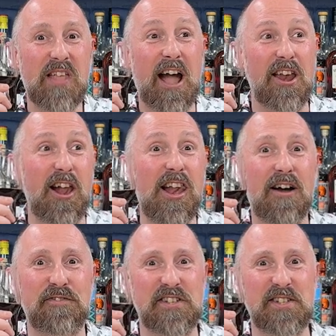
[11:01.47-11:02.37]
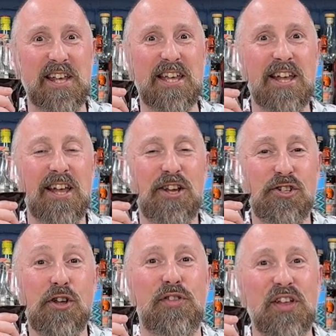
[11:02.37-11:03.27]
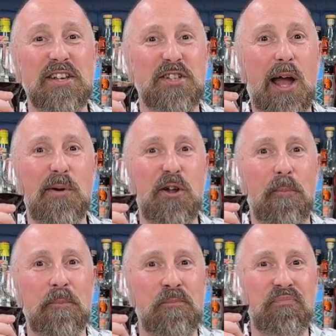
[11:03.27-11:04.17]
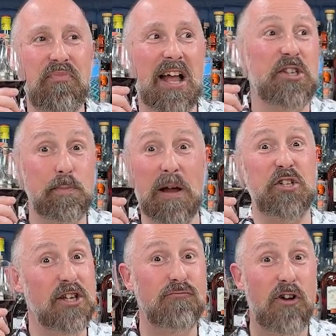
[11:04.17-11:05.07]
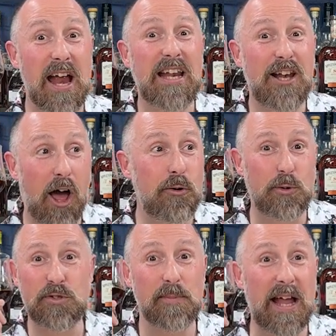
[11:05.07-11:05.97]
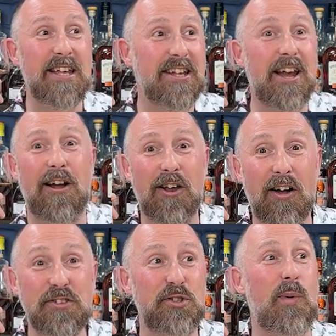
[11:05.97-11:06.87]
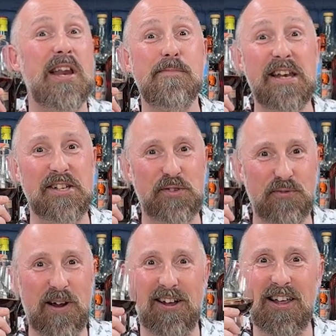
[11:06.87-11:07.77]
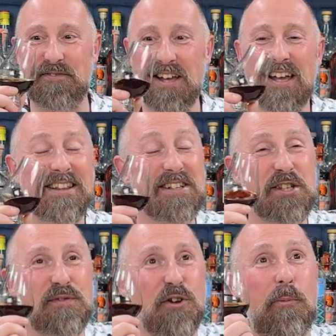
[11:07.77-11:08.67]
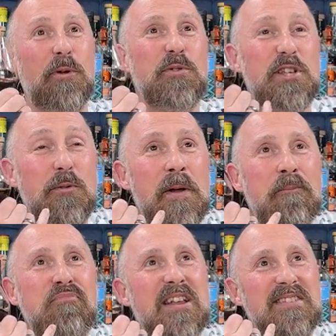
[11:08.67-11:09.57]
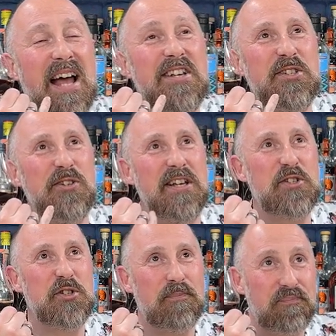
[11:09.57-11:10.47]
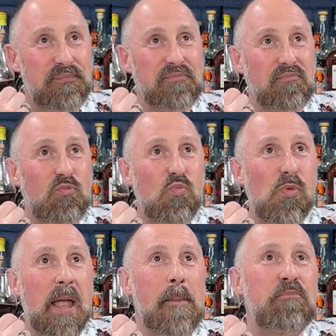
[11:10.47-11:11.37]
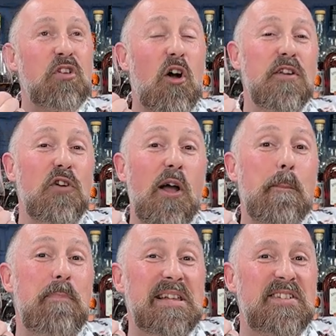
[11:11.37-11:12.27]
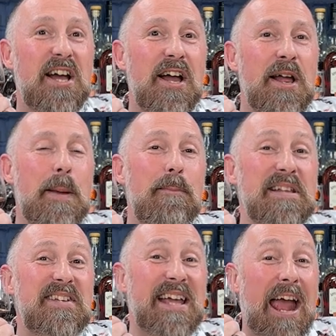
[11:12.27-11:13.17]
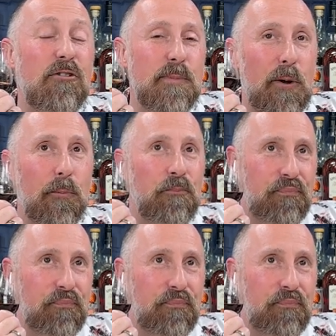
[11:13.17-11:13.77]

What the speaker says: And I love to see new things going on, especially really local to me, you know, like 20 minutes from where I live. This is phenomenal. So the taste on this, kind of like bitter caramel.